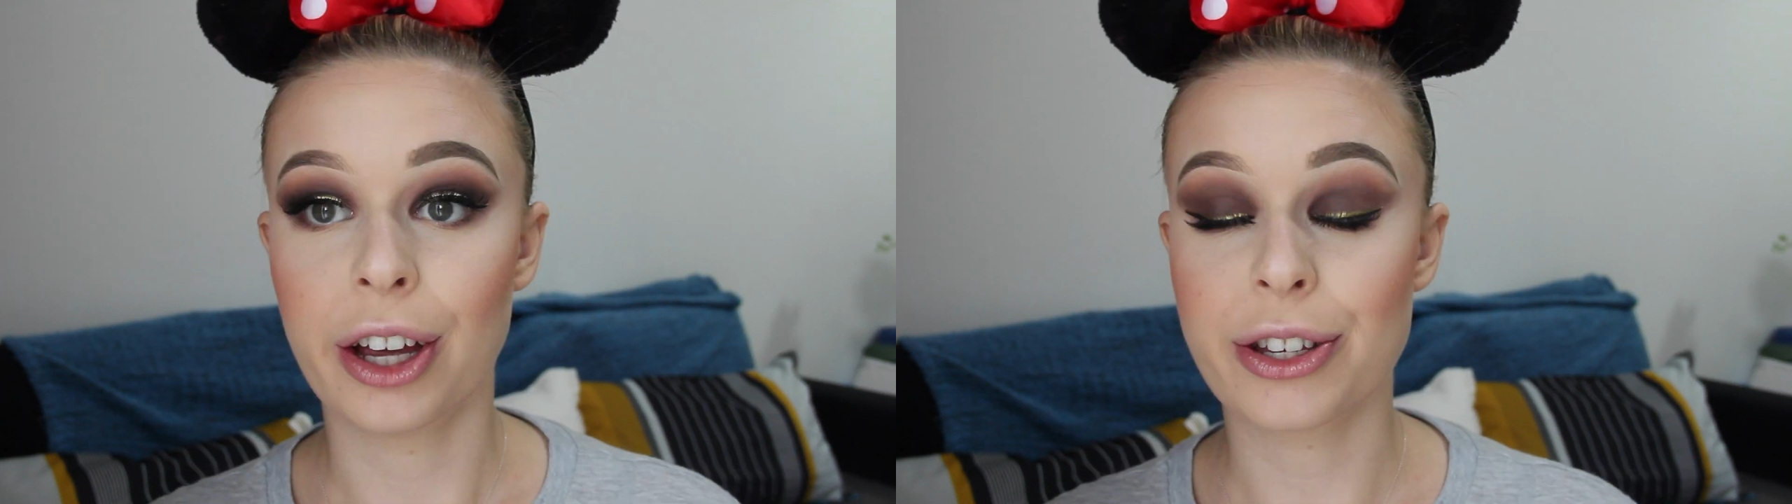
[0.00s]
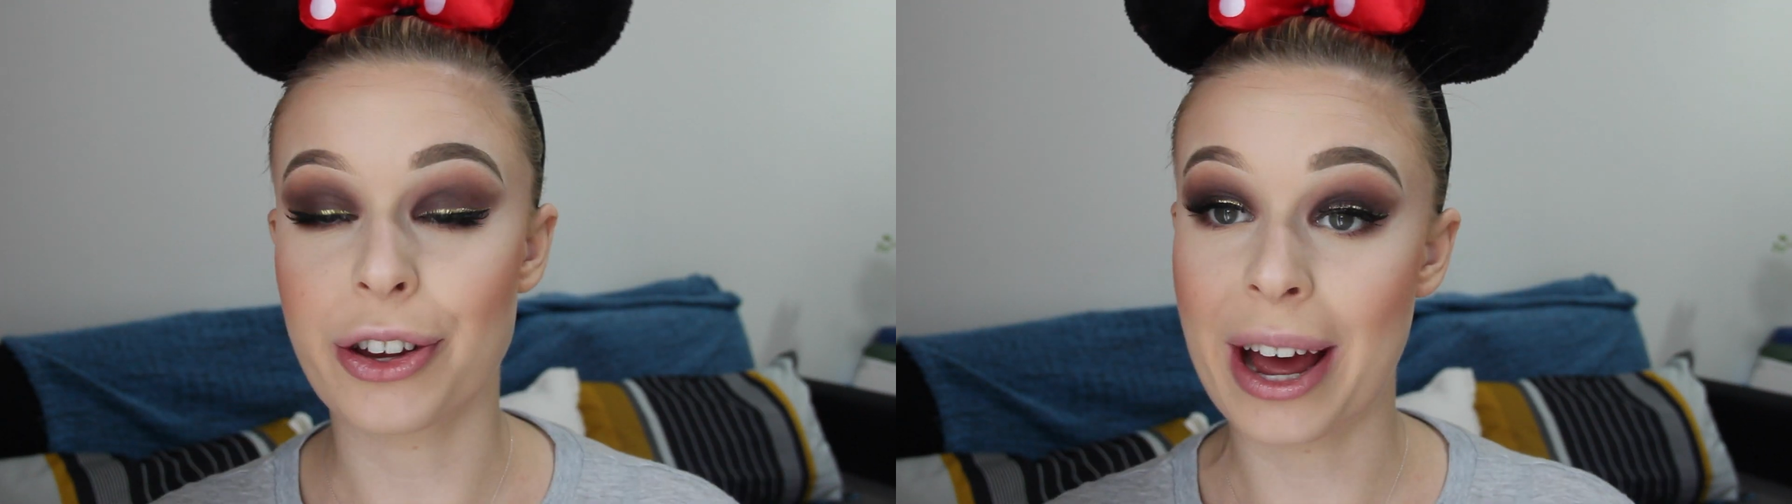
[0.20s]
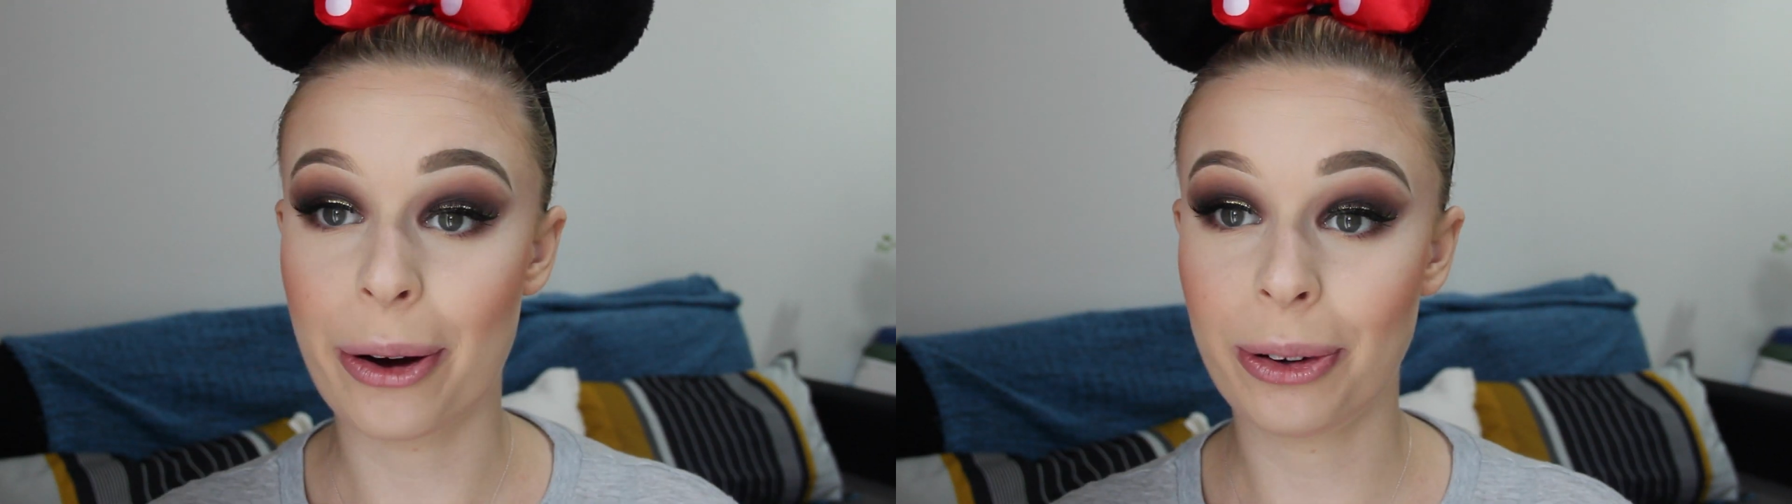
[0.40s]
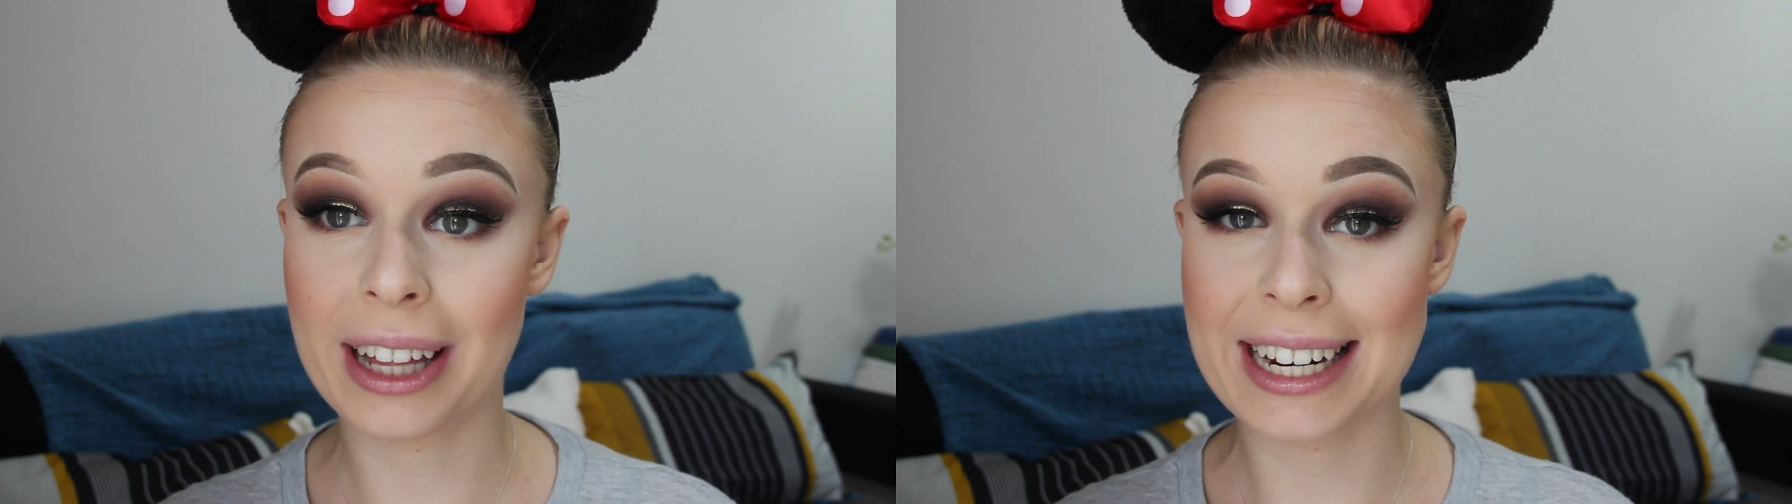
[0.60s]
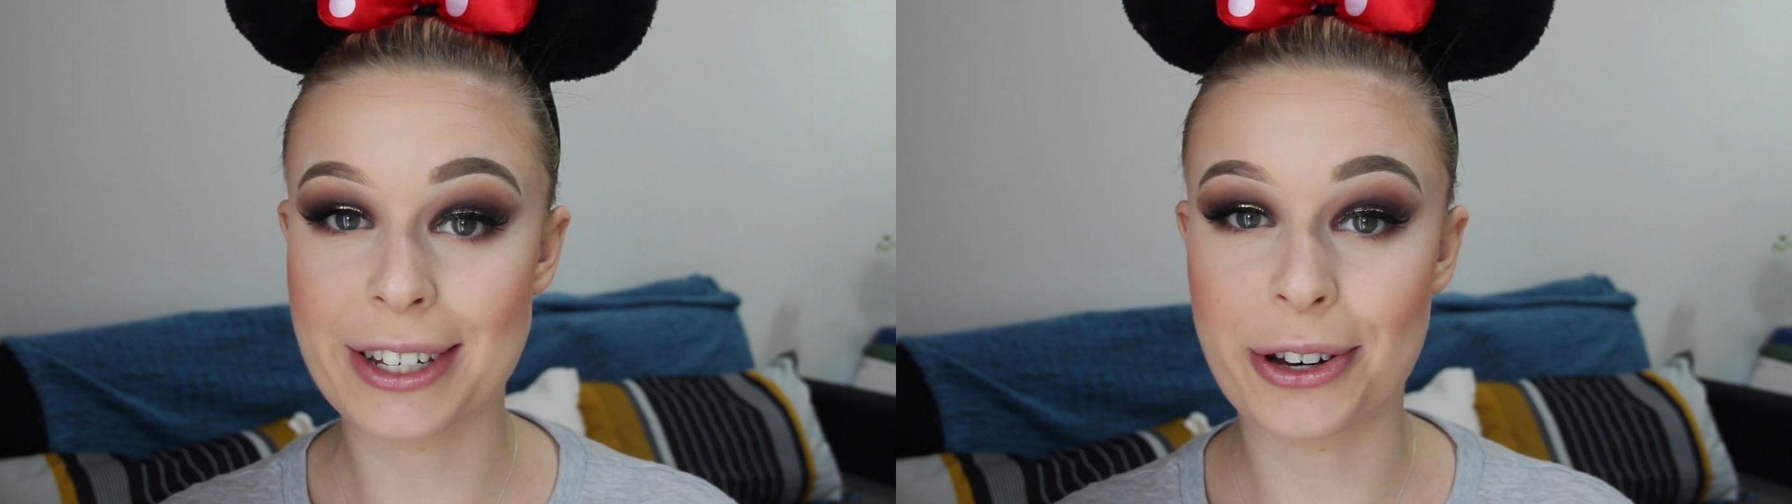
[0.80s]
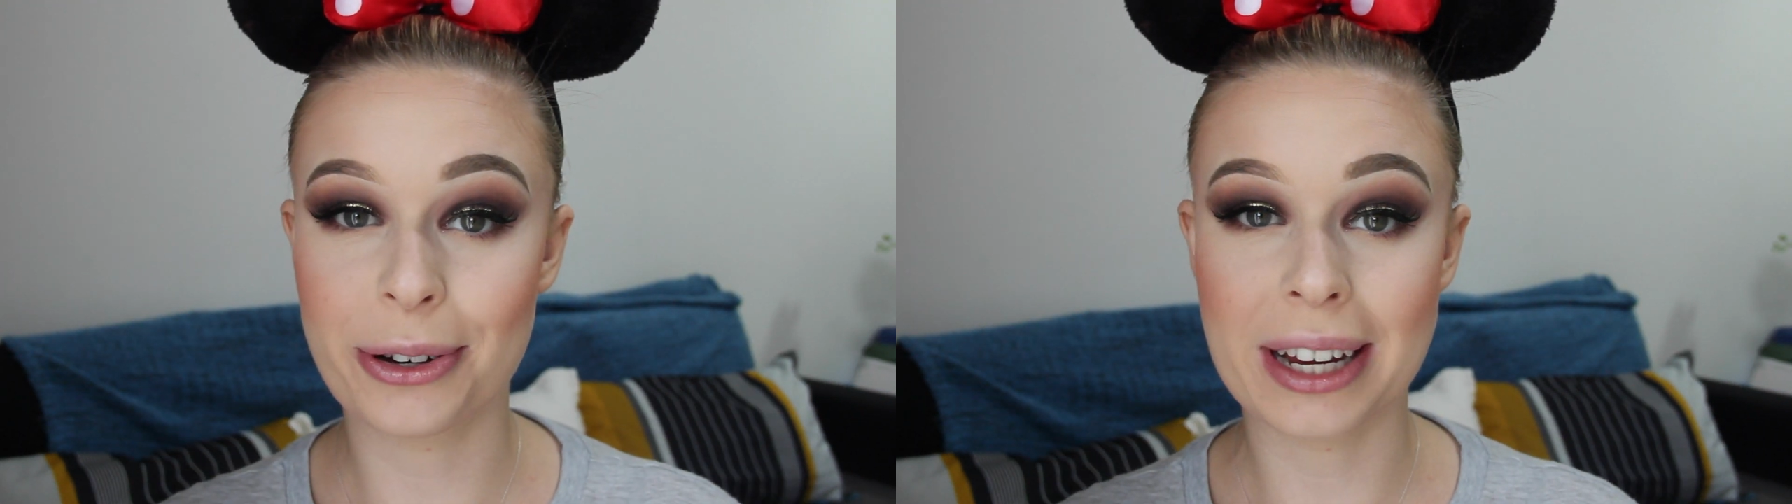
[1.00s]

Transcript: So now all I need to do